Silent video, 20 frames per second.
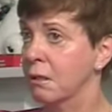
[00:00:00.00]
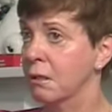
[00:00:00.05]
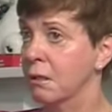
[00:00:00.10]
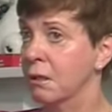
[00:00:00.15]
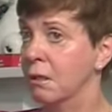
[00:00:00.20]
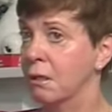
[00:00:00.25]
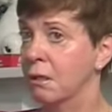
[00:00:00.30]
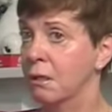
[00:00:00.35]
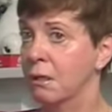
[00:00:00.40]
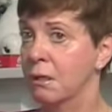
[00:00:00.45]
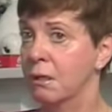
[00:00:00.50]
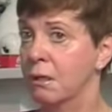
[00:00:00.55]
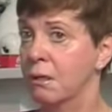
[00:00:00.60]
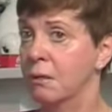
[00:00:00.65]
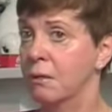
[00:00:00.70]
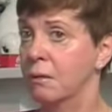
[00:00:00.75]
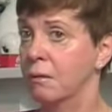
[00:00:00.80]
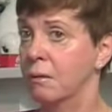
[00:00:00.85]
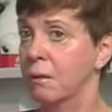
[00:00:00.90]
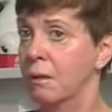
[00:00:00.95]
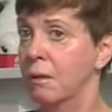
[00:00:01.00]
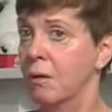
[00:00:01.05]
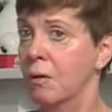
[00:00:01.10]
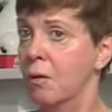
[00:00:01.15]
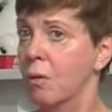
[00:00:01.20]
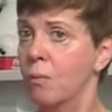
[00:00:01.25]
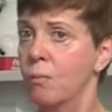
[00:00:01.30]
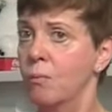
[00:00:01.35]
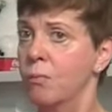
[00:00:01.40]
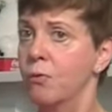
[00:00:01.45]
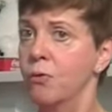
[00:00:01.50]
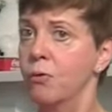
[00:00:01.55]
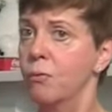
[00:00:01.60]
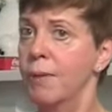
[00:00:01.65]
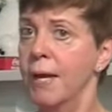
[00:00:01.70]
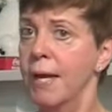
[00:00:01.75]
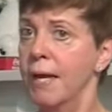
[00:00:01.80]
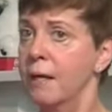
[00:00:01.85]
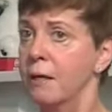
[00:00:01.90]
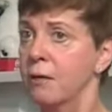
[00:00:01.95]
broom
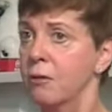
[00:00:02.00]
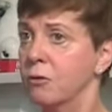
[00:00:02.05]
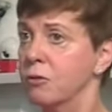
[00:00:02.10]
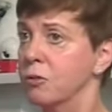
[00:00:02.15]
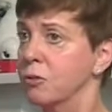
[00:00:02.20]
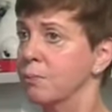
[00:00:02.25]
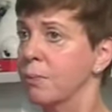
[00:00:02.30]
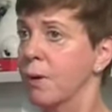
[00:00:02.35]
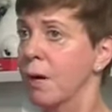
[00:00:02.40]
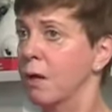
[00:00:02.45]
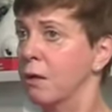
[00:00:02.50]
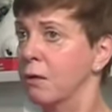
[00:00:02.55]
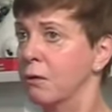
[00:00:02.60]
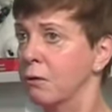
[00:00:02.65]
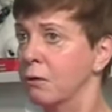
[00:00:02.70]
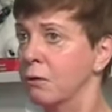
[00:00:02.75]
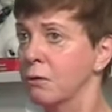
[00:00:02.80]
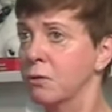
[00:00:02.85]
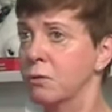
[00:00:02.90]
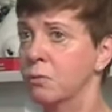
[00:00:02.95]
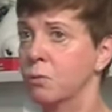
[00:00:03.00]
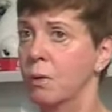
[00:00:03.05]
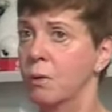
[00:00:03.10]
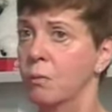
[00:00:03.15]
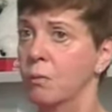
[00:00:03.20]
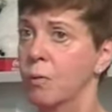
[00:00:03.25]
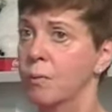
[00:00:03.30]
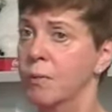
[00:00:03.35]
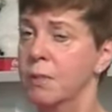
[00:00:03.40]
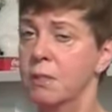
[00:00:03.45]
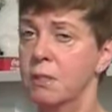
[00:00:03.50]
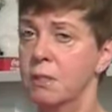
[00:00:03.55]
handles, bottles. One woman